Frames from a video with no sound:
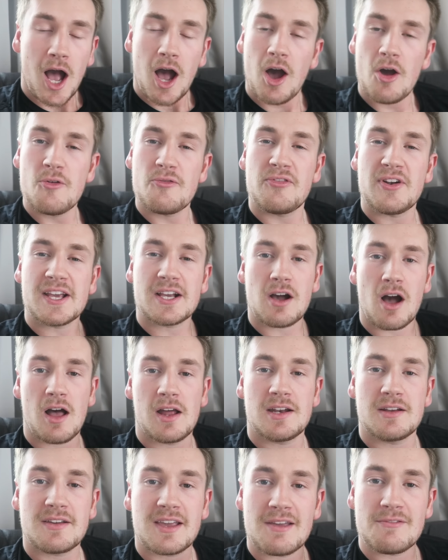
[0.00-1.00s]
hopefully
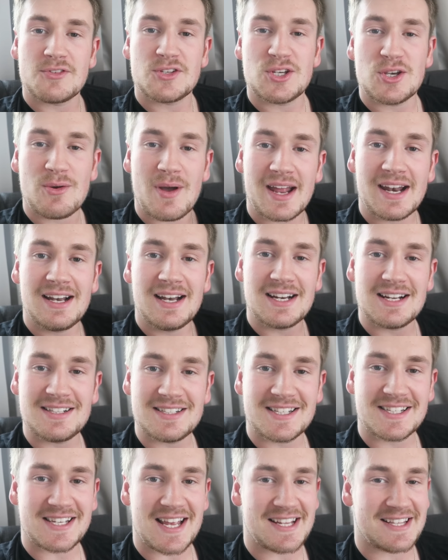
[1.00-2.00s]
kind of gives you a
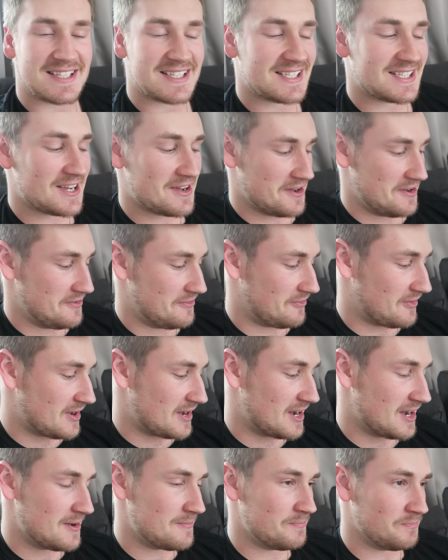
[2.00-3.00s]
little sense of
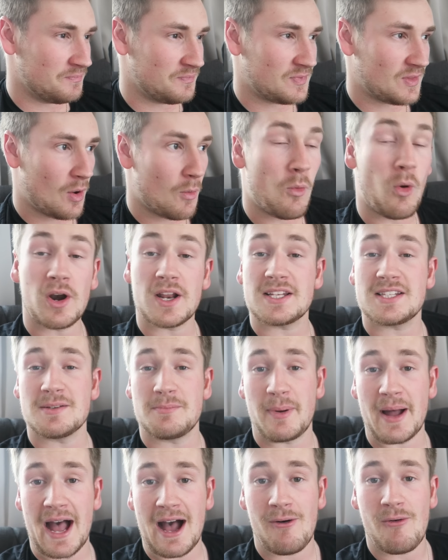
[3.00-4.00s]
what it's
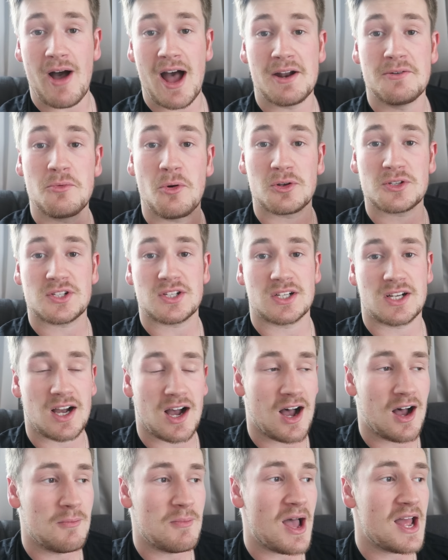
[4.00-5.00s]
about and what's to
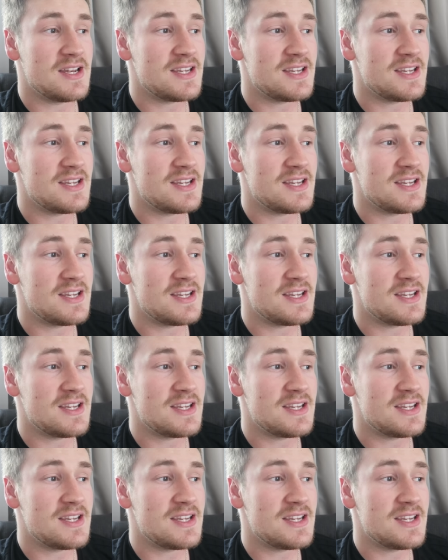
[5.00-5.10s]
come.